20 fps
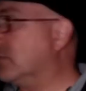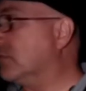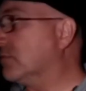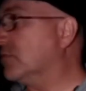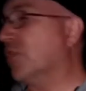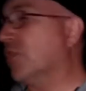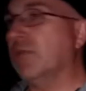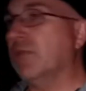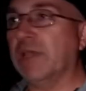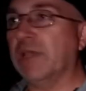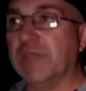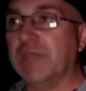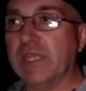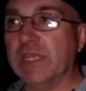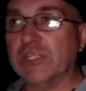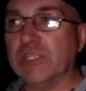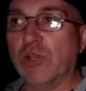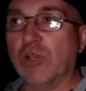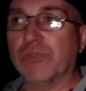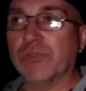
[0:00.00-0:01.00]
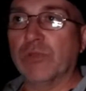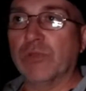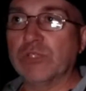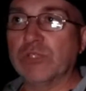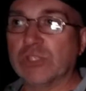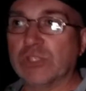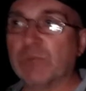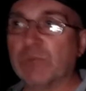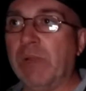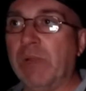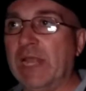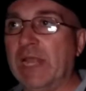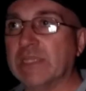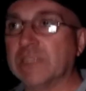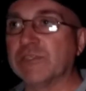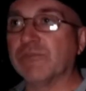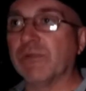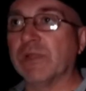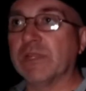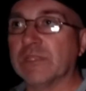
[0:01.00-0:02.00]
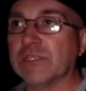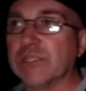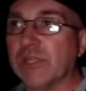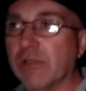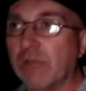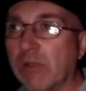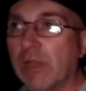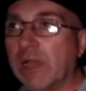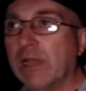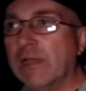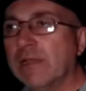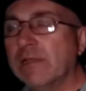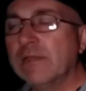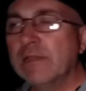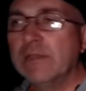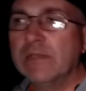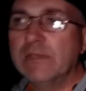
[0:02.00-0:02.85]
So I think he's got those sorts of plans for it. So I